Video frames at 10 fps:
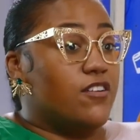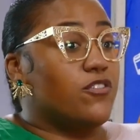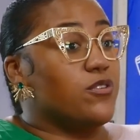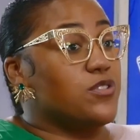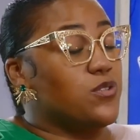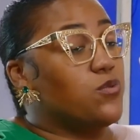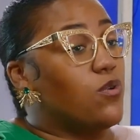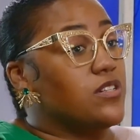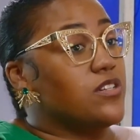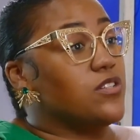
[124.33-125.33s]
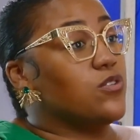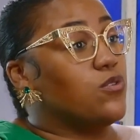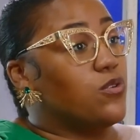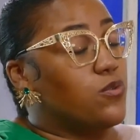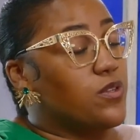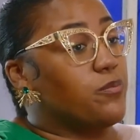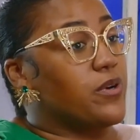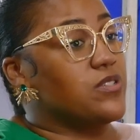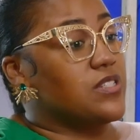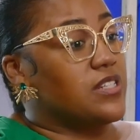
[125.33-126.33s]
Of course, you'd want her to go with a
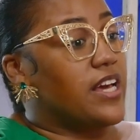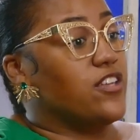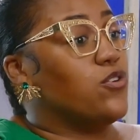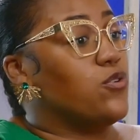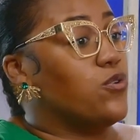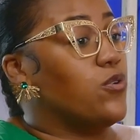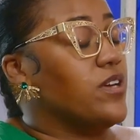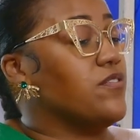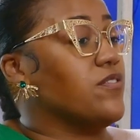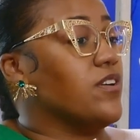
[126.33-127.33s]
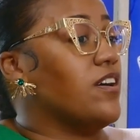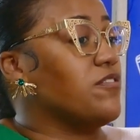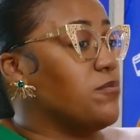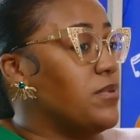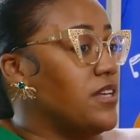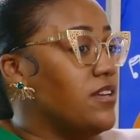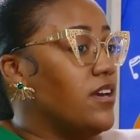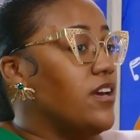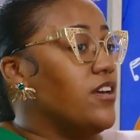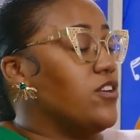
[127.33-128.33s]
person that if God forbid
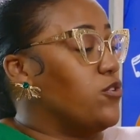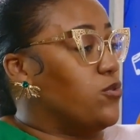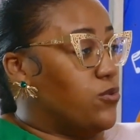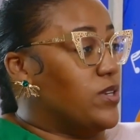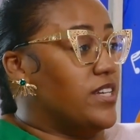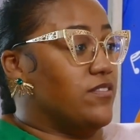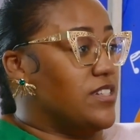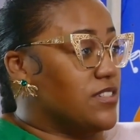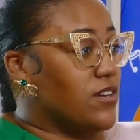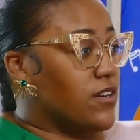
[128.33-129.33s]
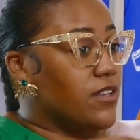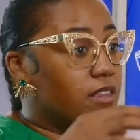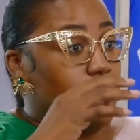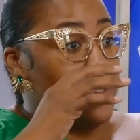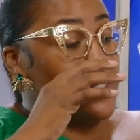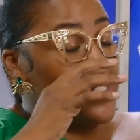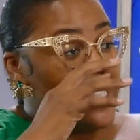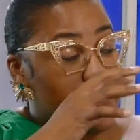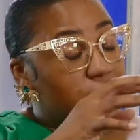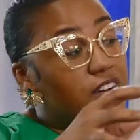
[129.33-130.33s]
you leave this earth,
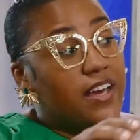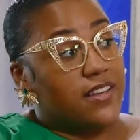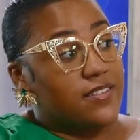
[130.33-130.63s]
she's fine.